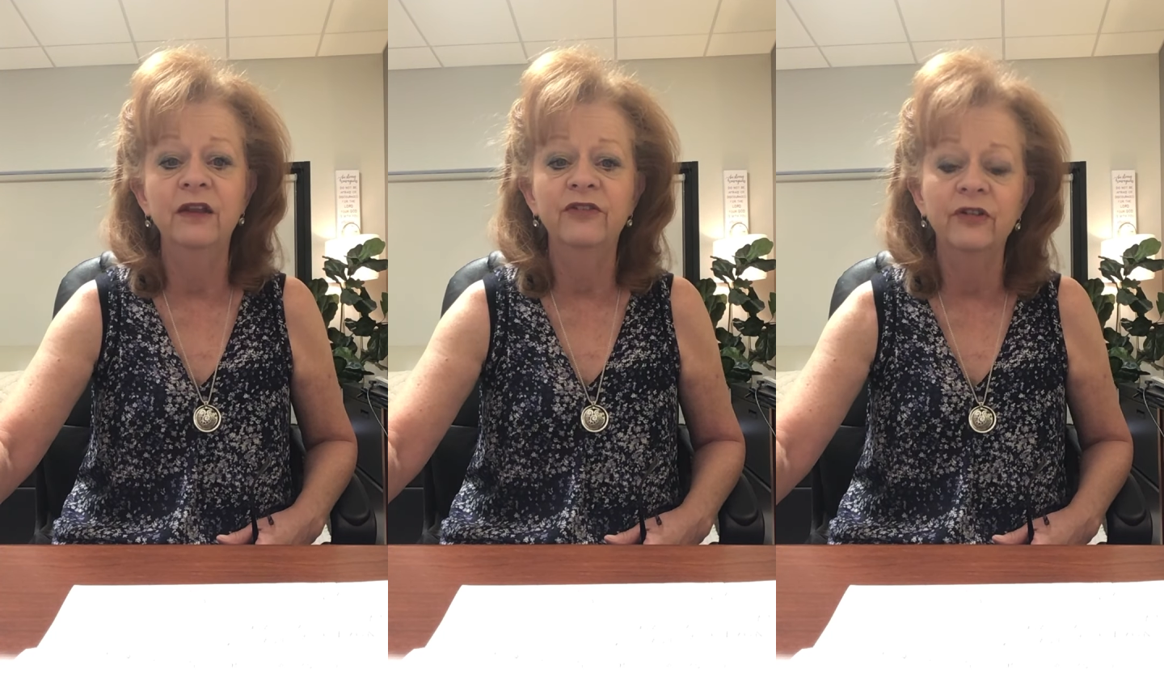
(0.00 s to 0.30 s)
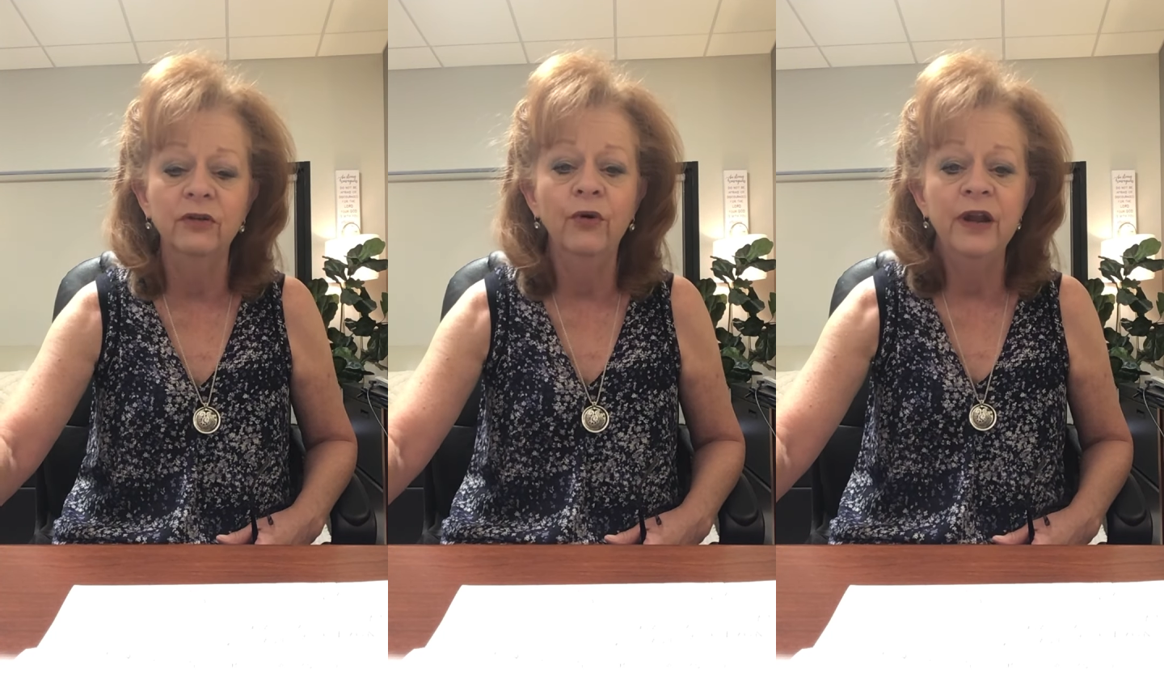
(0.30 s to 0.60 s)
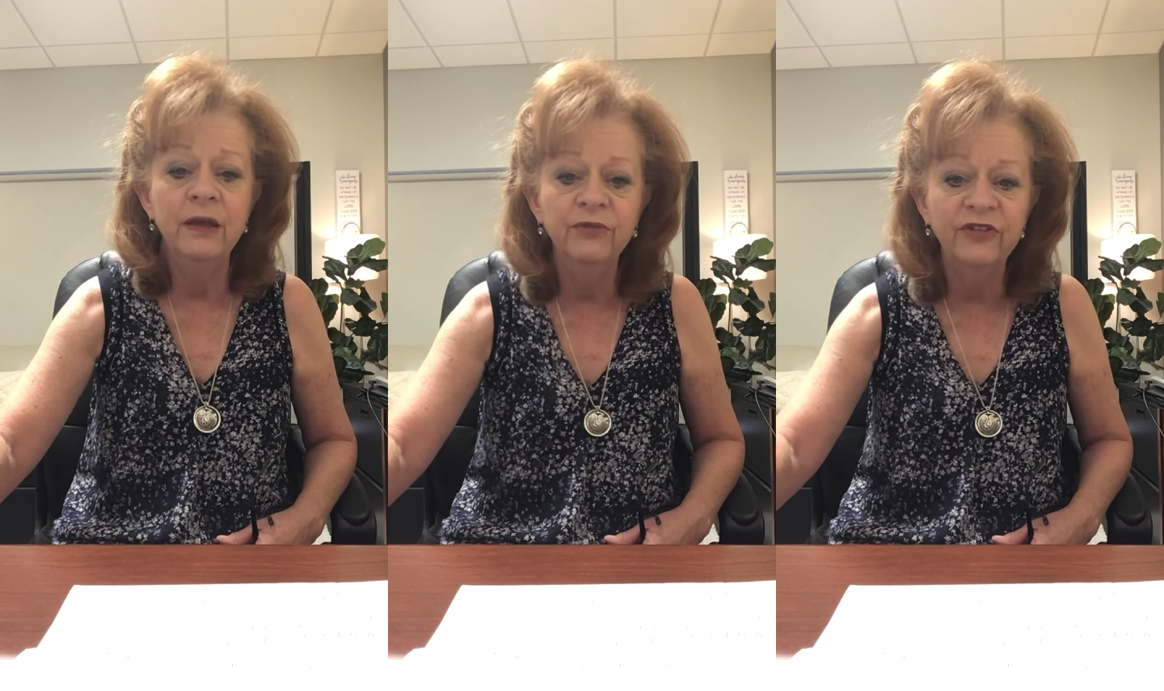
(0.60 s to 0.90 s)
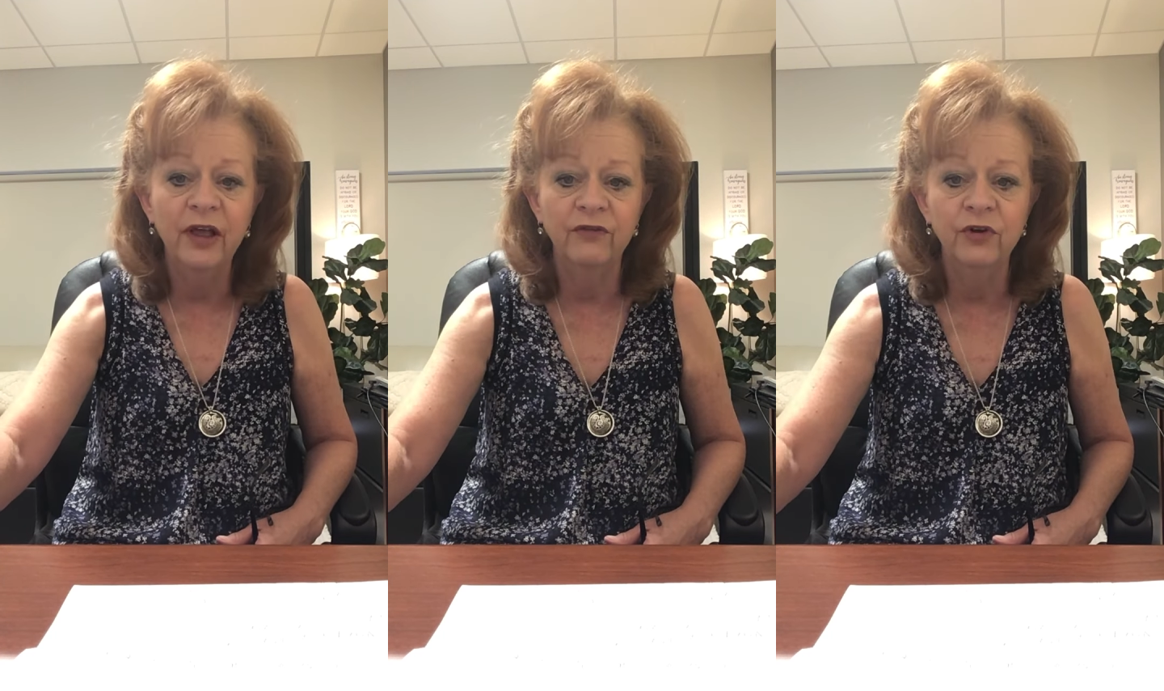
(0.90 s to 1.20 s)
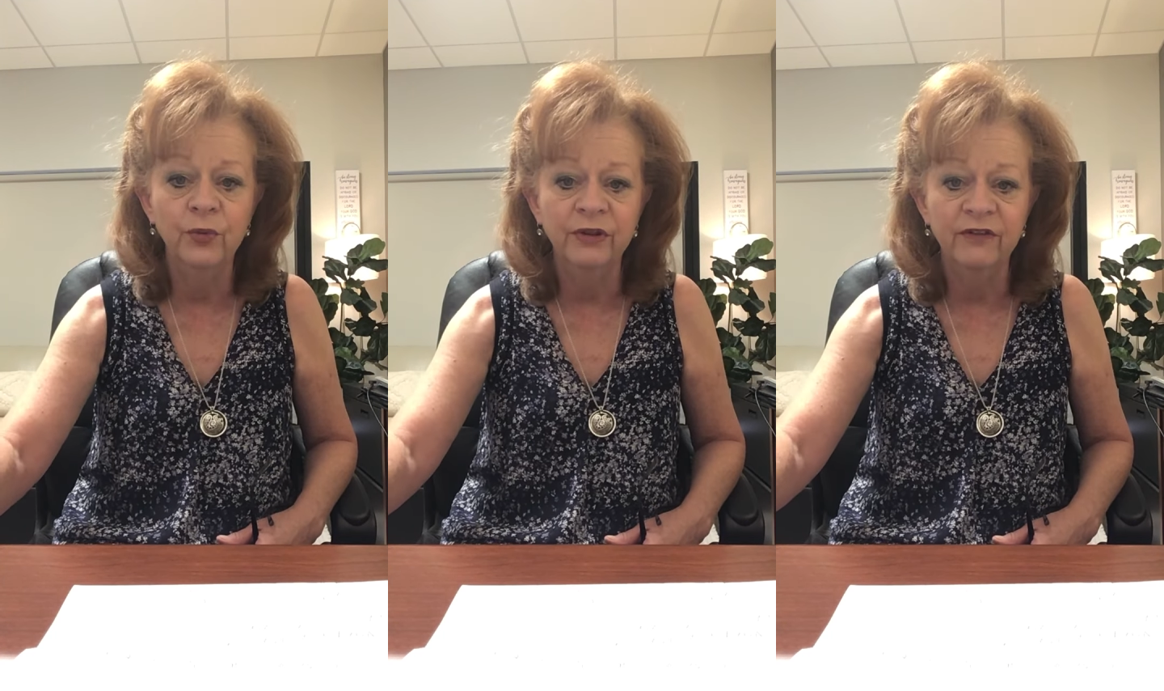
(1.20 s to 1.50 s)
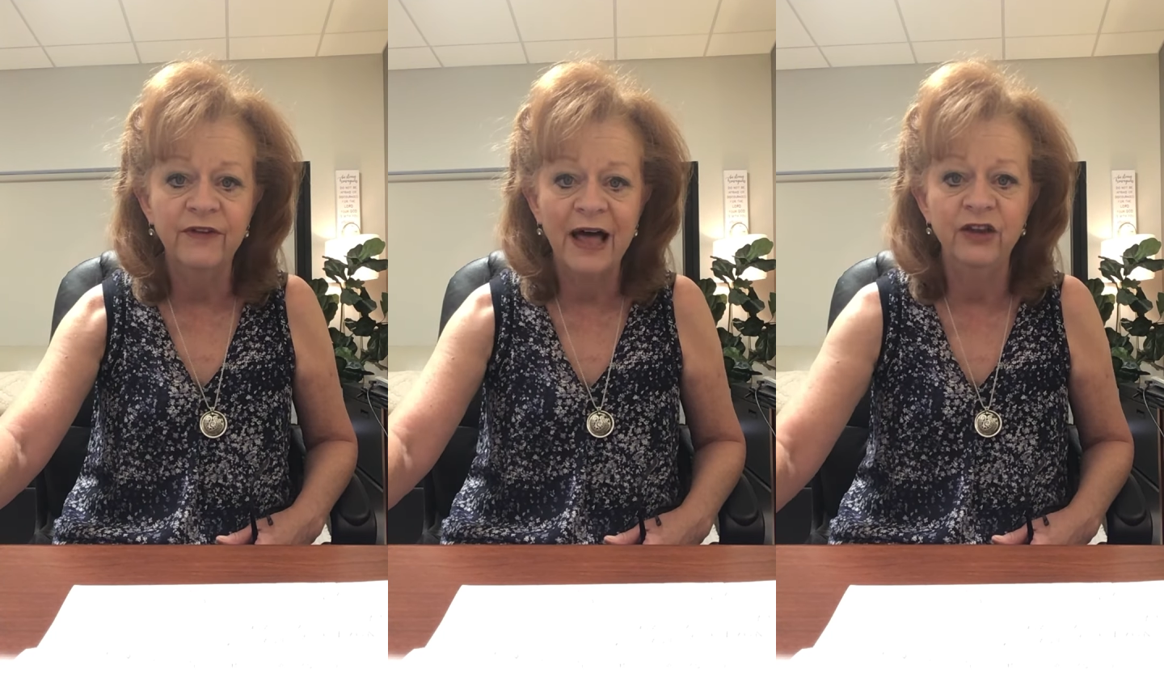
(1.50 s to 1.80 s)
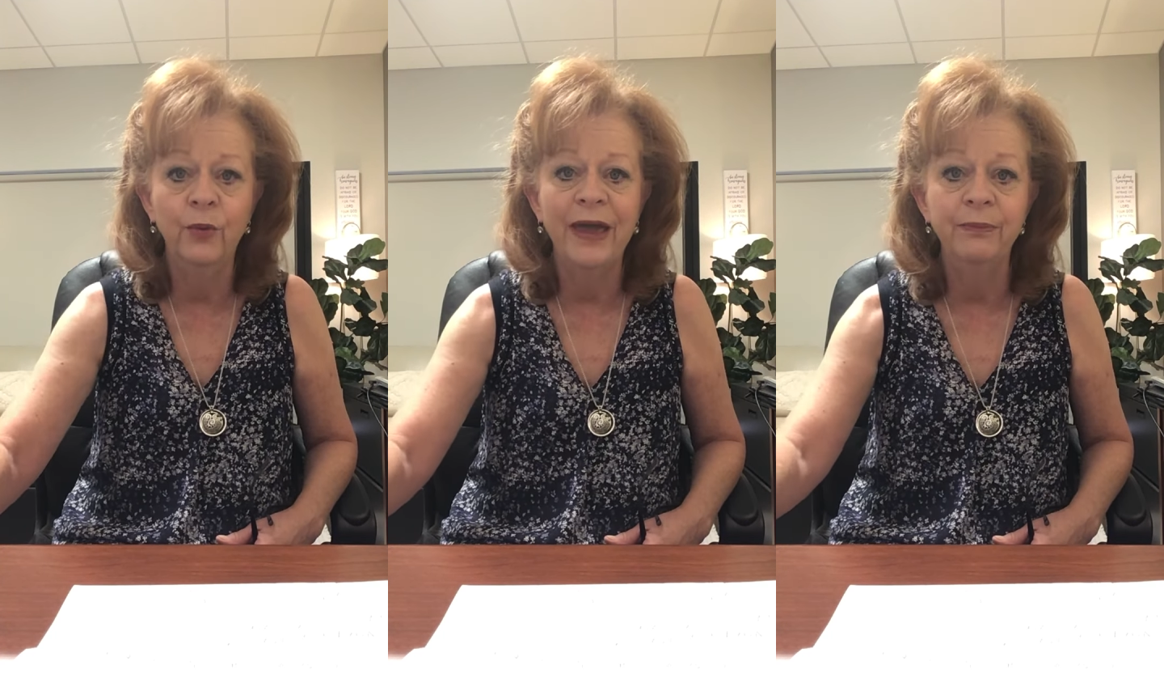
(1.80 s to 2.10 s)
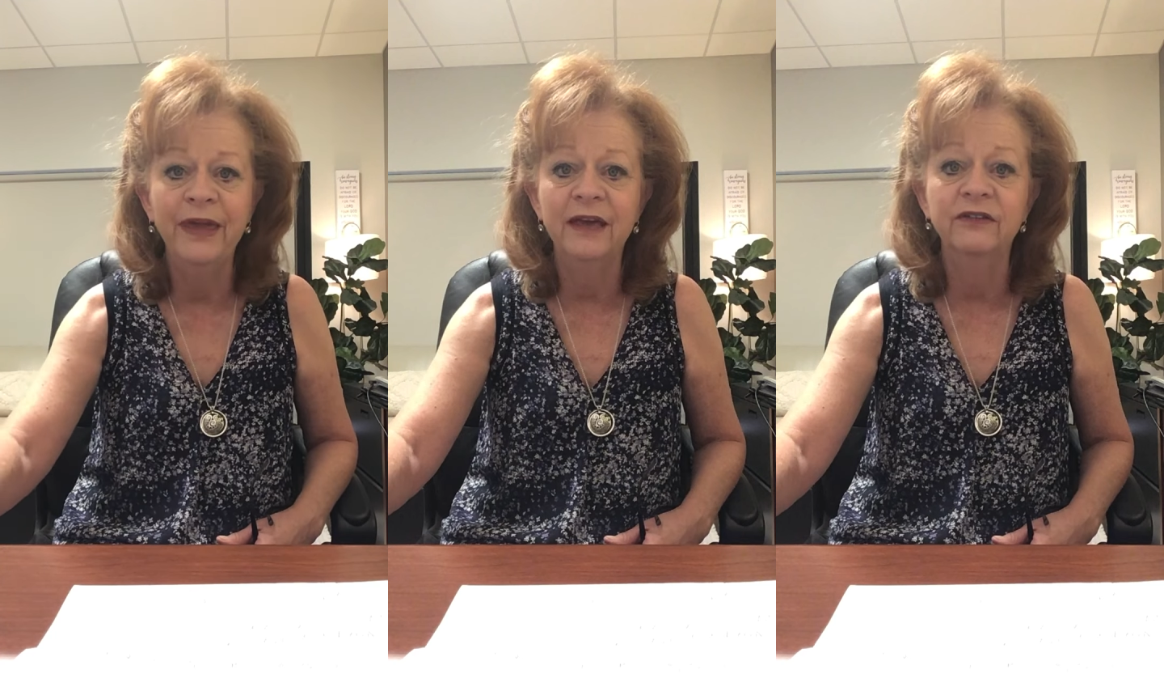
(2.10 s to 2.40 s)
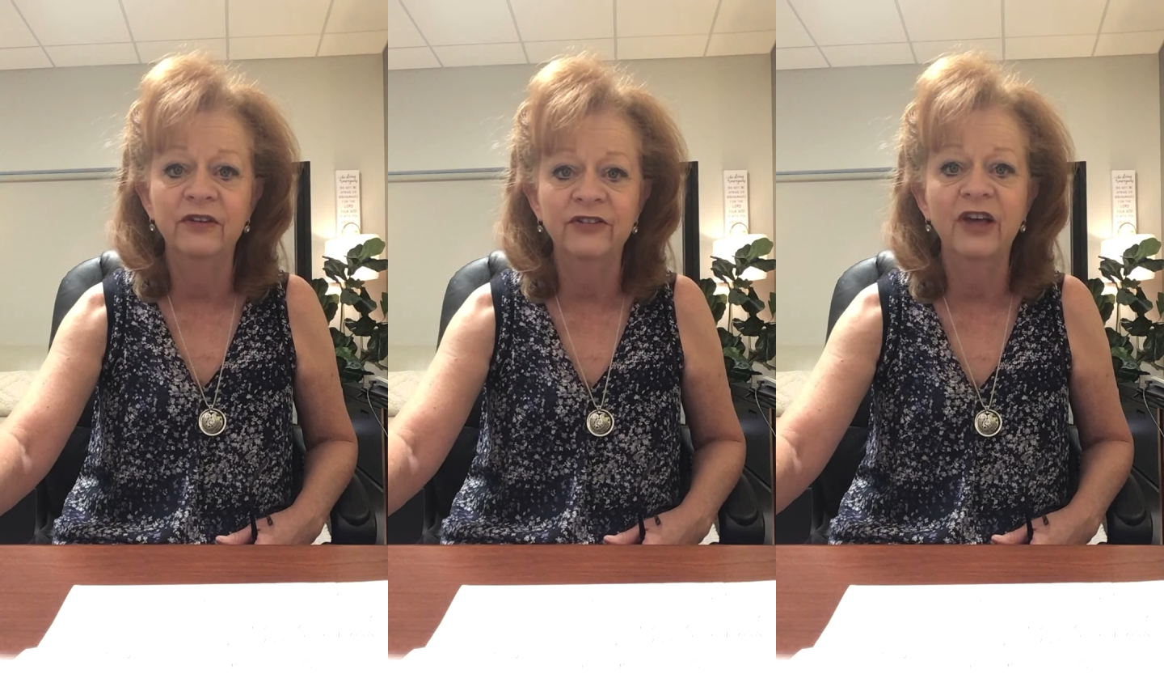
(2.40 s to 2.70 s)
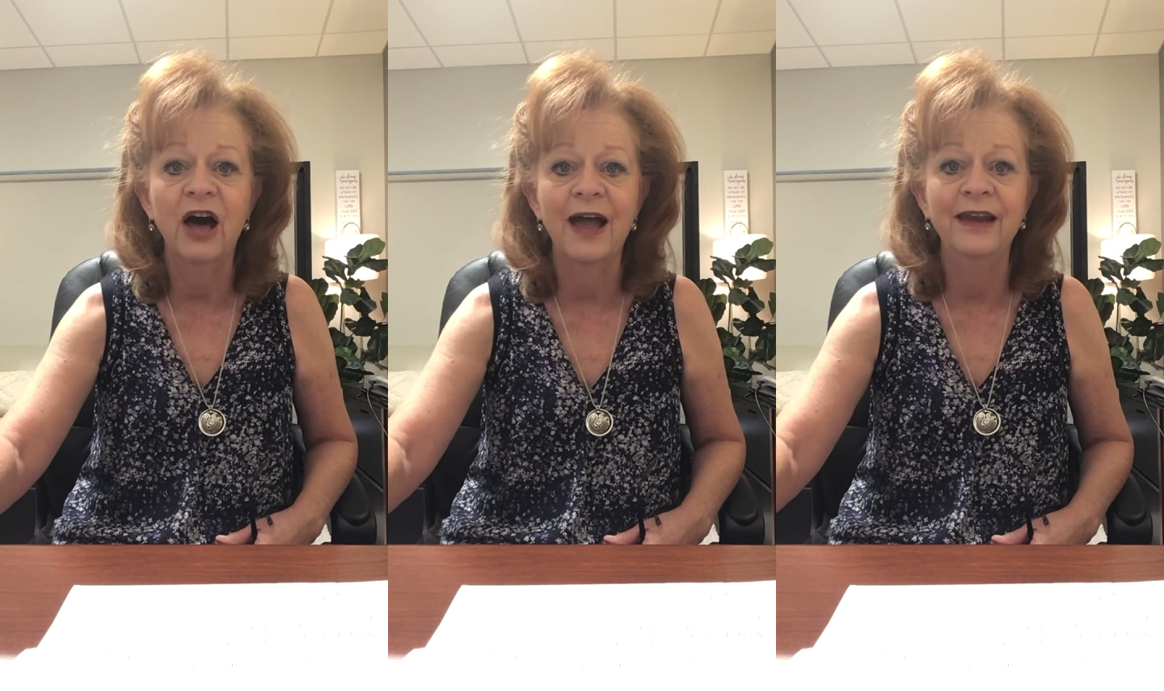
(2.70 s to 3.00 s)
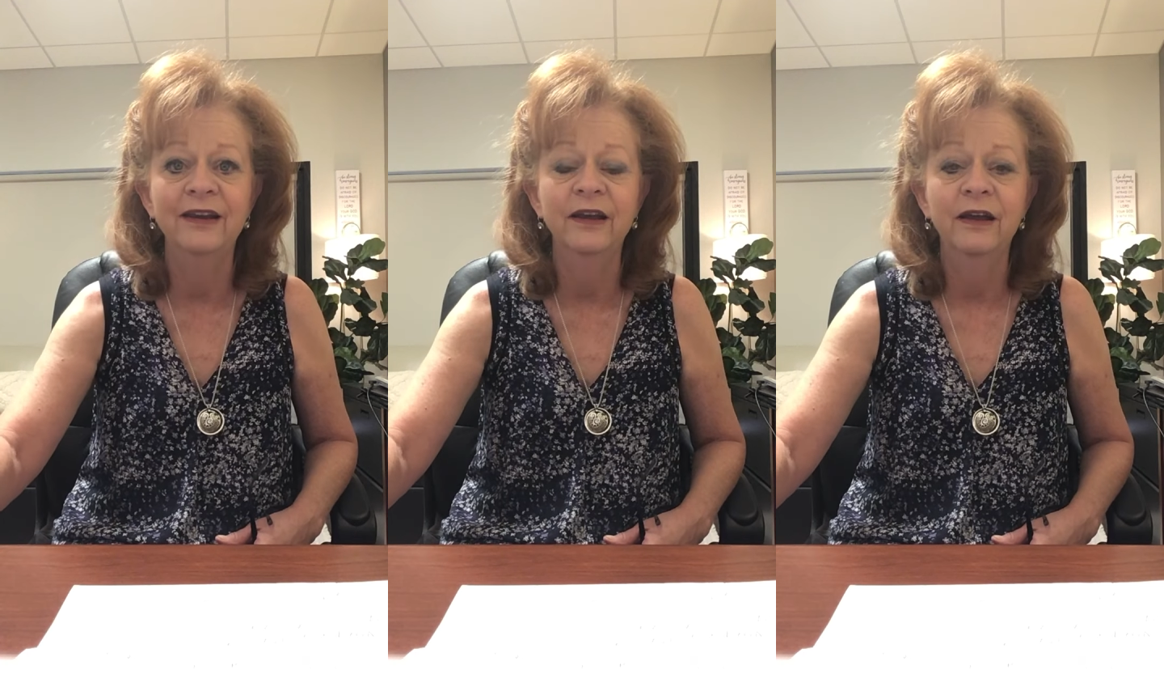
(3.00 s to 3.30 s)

It is the Lord Himself who will evaluate me and decide.